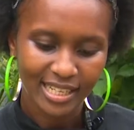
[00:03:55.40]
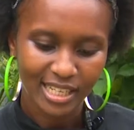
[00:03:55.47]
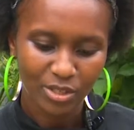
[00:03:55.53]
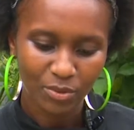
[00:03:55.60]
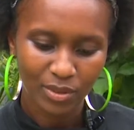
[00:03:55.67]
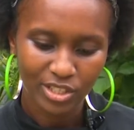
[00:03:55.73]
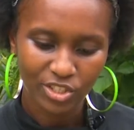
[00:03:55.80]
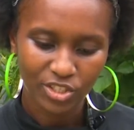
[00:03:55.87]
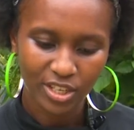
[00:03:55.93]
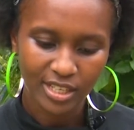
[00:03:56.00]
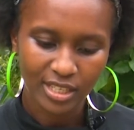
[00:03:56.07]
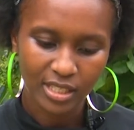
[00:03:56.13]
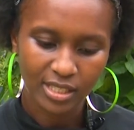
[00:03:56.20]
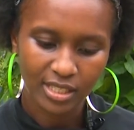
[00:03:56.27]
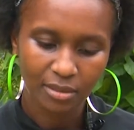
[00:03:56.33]
Second question
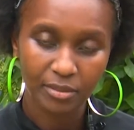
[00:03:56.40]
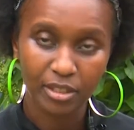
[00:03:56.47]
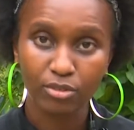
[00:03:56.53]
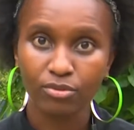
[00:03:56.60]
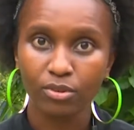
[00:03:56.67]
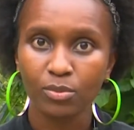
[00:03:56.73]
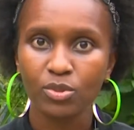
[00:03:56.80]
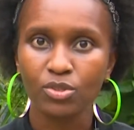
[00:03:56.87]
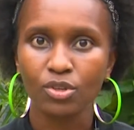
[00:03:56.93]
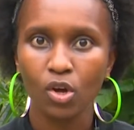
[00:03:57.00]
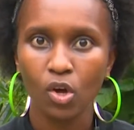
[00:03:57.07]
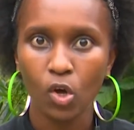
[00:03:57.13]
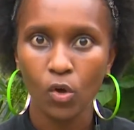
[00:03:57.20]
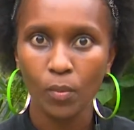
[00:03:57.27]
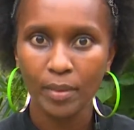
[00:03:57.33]
is coming in from
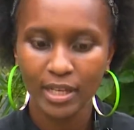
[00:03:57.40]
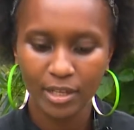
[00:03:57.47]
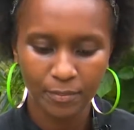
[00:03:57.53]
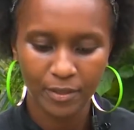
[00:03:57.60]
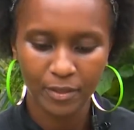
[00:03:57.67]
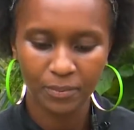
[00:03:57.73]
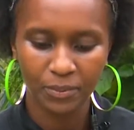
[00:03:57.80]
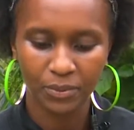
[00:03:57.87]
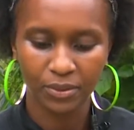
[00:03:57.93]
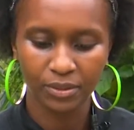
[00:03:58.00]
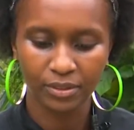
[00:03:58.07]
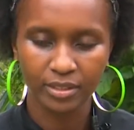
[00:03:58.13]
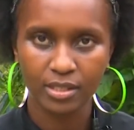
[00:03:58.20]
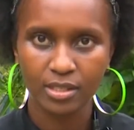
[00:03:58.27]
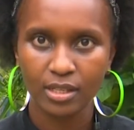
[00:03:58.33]
so many
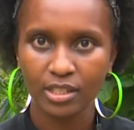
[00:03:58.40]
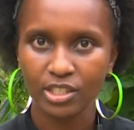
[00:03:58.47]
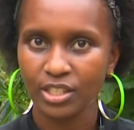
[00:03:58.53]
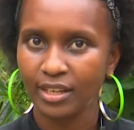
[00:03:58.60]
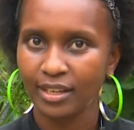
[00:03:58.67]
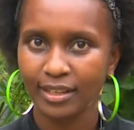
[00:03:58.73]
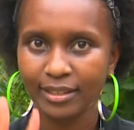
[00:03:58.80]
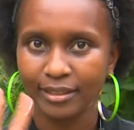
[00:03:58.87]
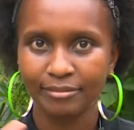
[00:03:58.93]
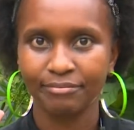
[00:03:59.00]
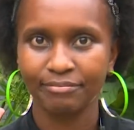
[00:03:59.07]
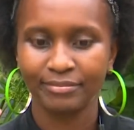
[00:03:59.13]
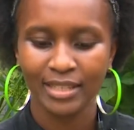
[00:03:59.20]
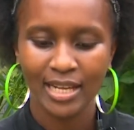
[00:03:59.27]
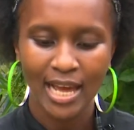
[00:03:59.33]
people. It's such a
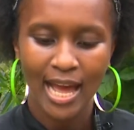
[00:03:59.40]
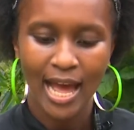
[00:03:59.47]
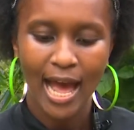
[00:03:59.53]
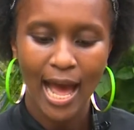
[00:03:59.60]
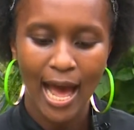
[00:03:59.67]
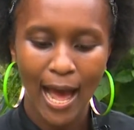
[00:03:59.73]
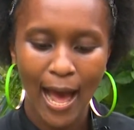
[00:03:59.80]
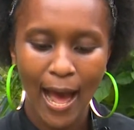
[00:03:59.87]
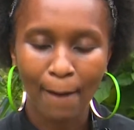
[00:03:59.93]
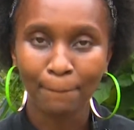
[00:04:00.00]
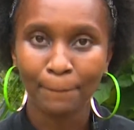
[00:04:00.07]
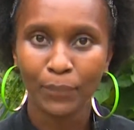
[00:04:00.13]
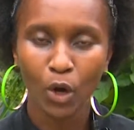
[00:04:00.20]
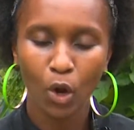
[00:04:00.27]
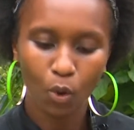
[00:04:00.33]
uh, a
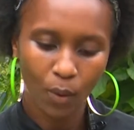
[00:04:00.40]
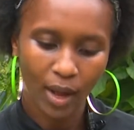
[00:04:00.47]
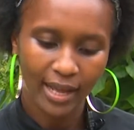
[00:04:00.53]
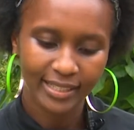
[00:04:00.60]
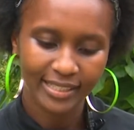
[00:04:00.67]
blower.